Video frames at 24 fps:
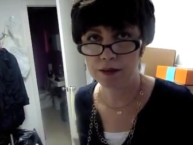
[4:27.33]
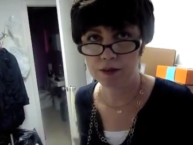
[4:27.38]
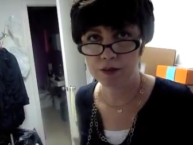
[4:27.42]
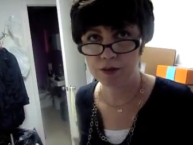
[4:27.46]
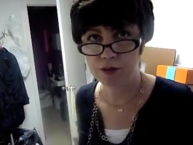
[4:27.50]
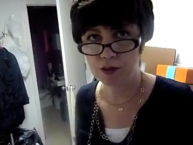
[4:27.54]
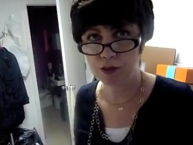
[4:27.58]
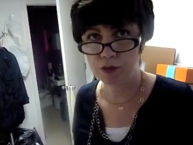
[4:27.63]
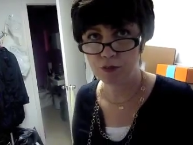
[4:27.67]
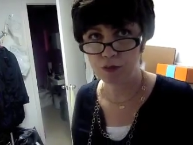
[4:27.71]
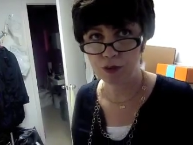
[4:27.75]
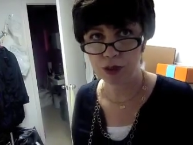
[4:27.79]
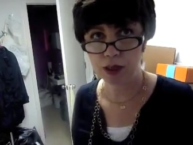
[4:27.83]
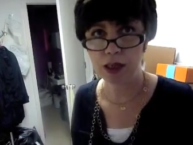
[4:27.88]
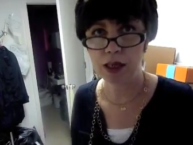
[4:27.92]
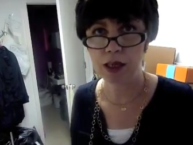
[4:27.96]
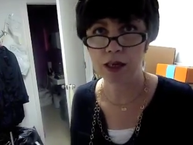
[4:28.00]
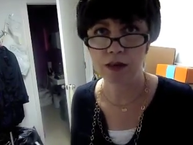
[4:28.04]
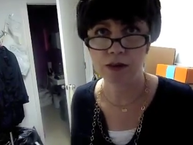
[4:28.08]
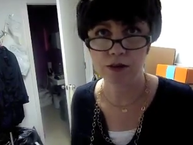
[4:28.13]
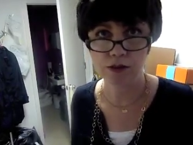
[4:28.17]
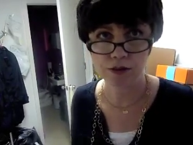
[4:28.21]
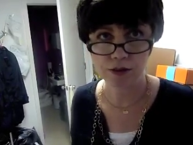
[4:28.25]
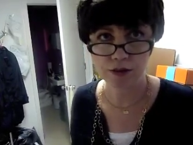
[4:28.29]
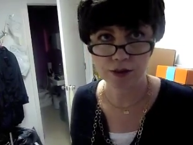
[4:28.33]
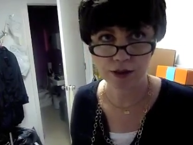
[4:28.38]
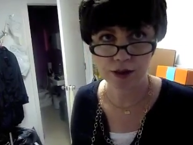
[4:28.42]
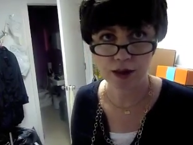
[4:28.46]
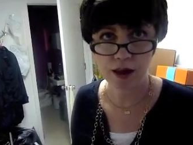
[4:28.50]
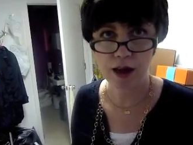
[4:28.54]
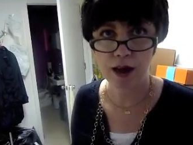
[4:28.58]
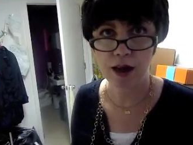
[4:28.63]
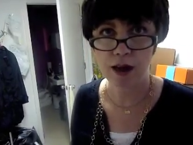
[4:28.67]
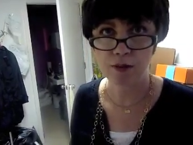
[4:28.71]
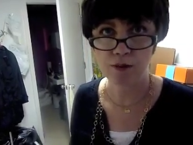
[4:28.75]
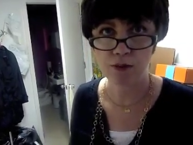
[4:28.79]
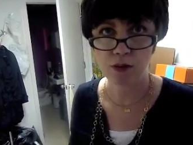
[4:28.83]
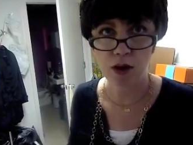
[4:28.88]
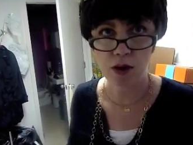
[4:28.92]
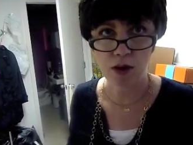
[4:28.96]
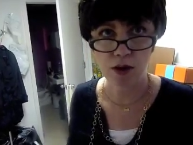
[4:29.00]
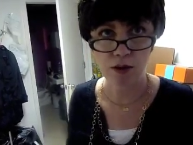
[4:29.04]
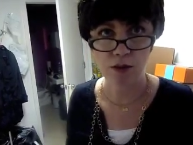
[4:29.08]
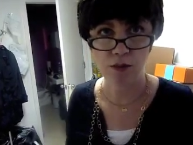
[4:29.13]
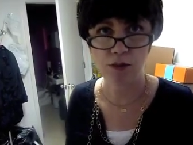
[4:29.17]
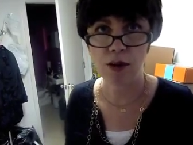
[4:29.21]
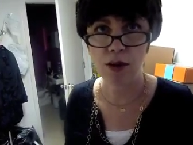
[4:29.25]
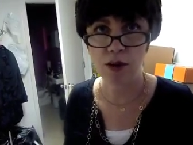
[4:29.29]
do videos of
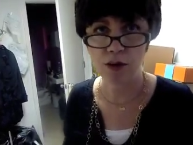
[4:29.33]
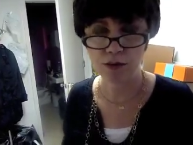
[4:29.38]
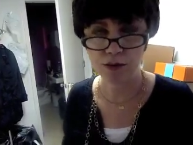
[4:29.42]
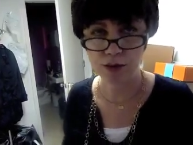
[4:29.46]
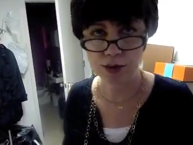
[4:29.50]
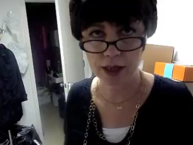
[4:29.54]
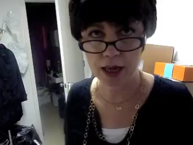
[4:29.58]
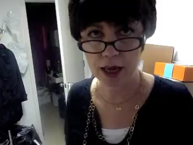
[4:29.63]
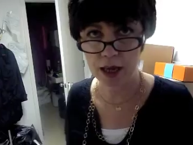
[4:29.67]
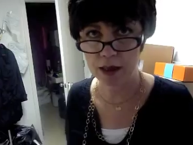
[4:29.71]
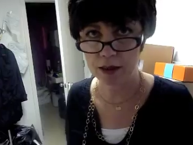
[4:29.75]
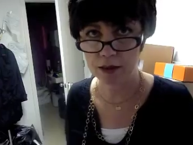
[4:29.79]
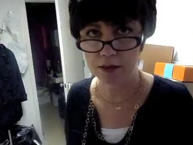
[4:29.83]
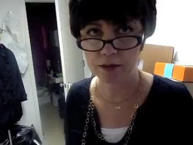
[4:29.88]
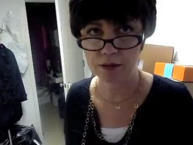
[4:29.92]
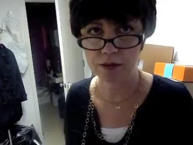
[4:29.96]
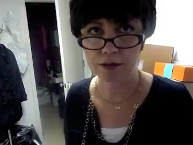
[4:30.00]
all the hotels.